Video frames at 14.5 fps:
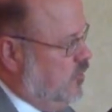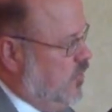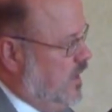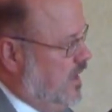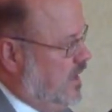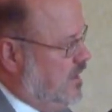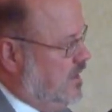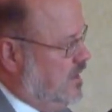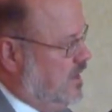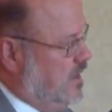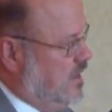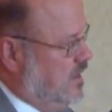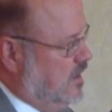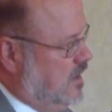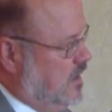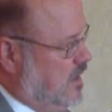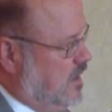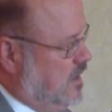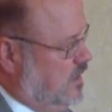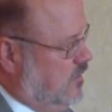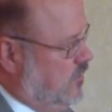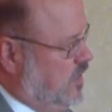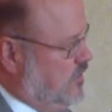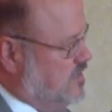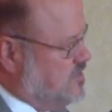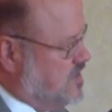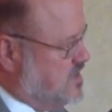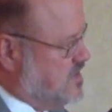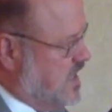When we
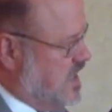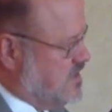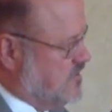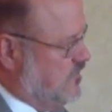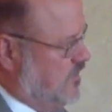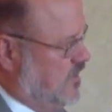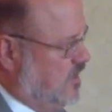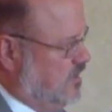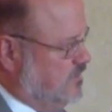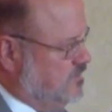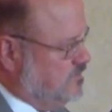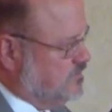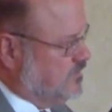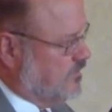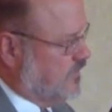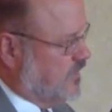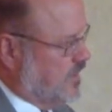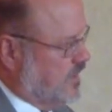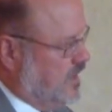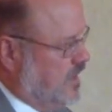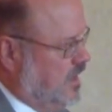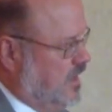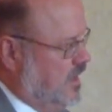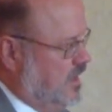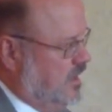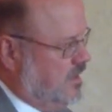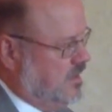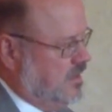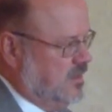were successful
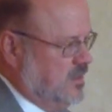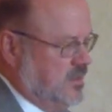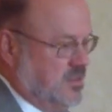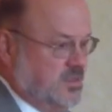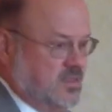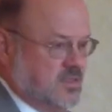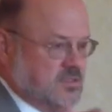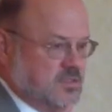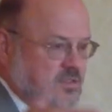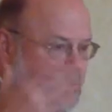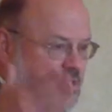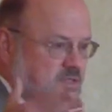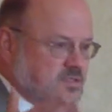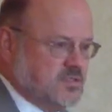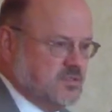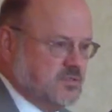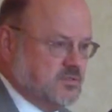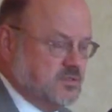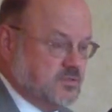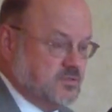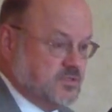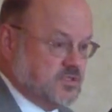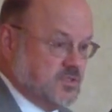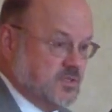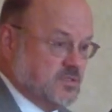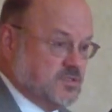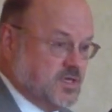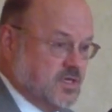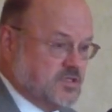in the
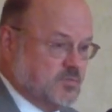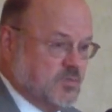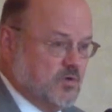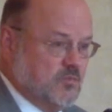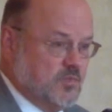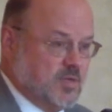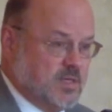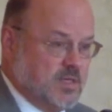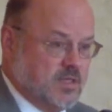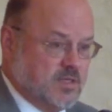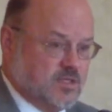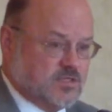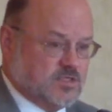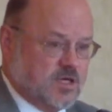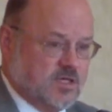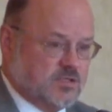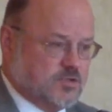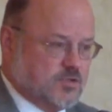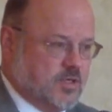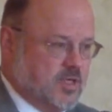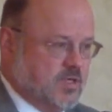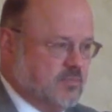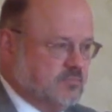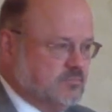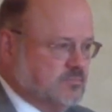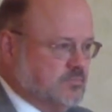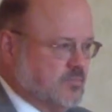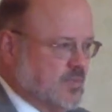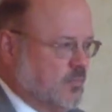deinstitutionalization movement in this country,
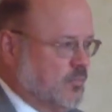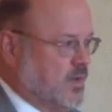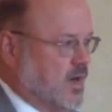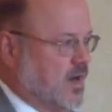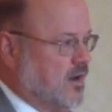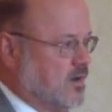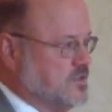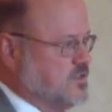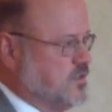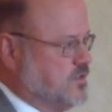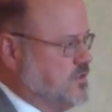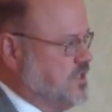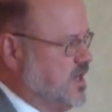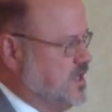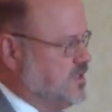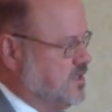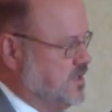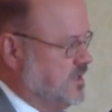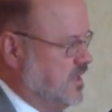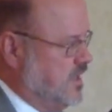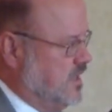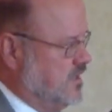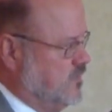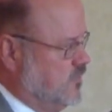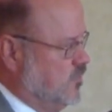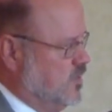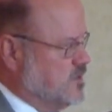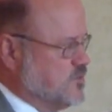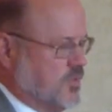what our association
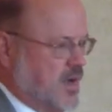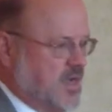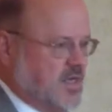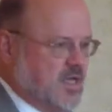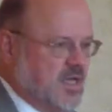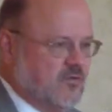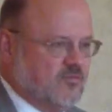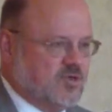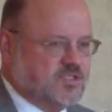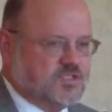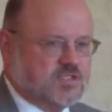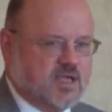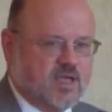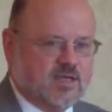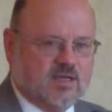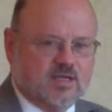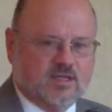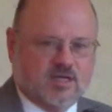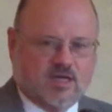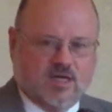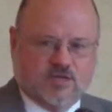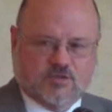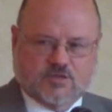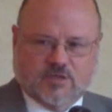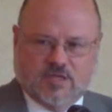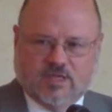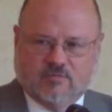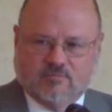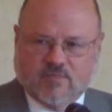did was write every state in the
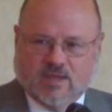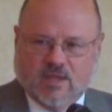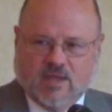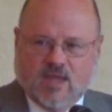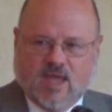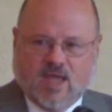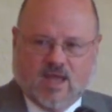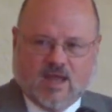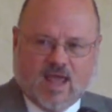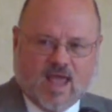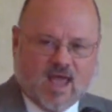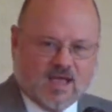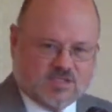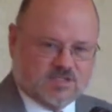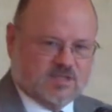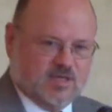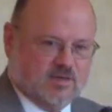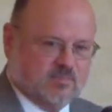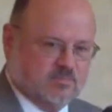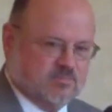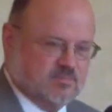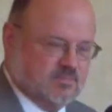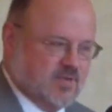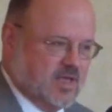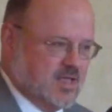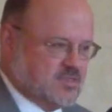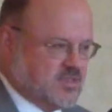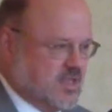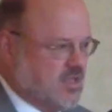country and ask them,
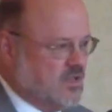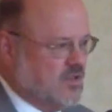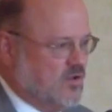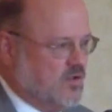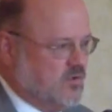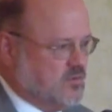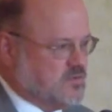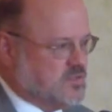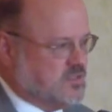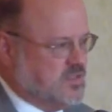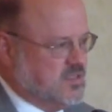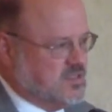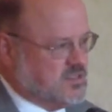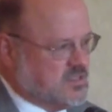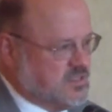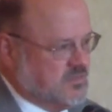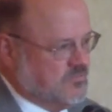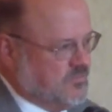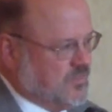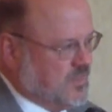as they closed these